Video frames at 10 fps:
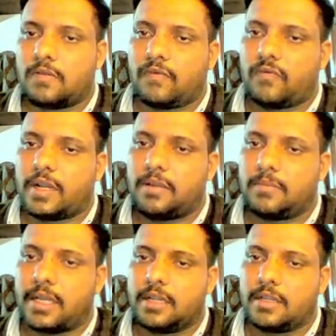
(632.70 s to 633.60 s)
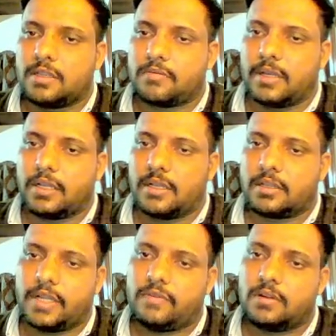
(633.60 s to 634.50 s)
5 minus minus
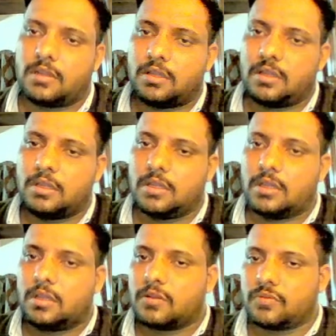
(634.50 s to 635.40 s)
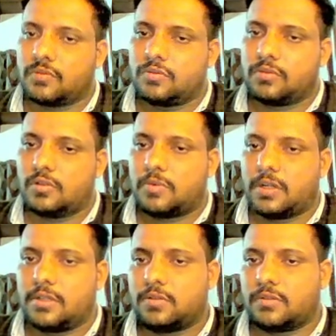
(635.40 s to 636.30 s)
5, so
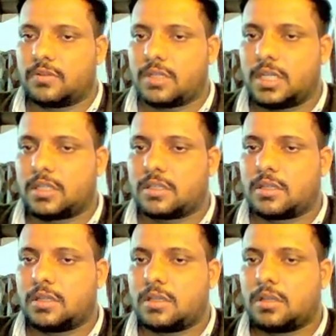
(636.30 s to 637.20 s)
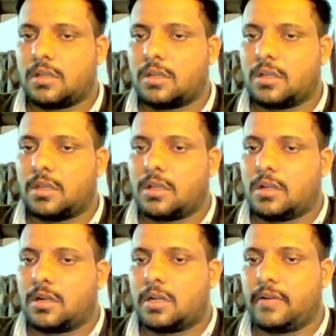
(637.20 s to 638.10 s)
0.06
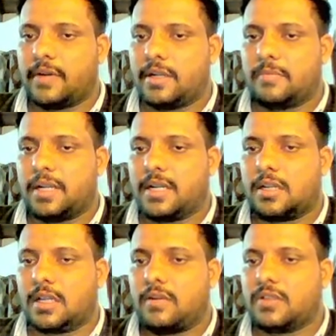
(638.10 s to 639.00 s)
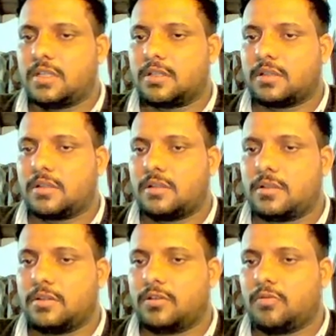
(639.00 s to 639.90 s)
divided by 10, which is
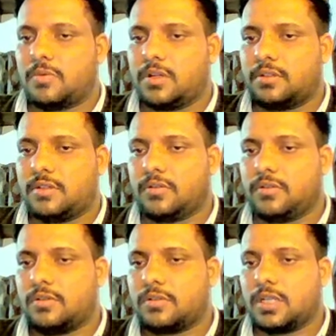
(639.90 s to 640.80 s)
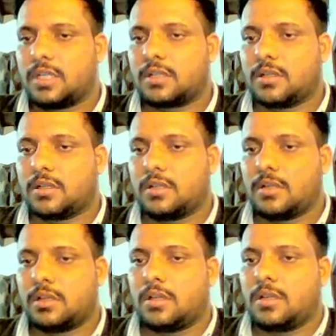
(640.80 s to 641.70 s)
0.006
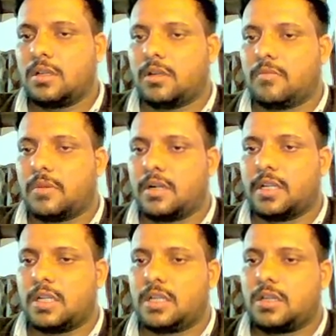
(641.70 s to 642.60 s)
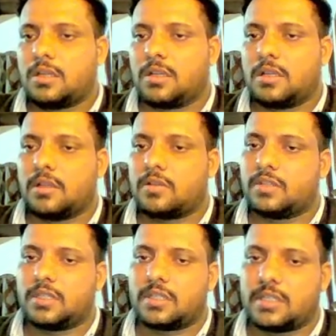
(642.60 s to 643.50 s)
per degree. So this
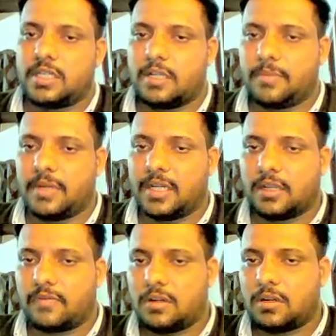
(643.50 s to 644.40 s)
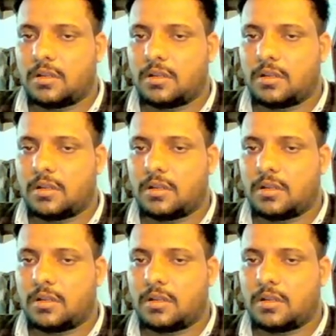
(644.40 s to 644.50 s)
is Cn beta for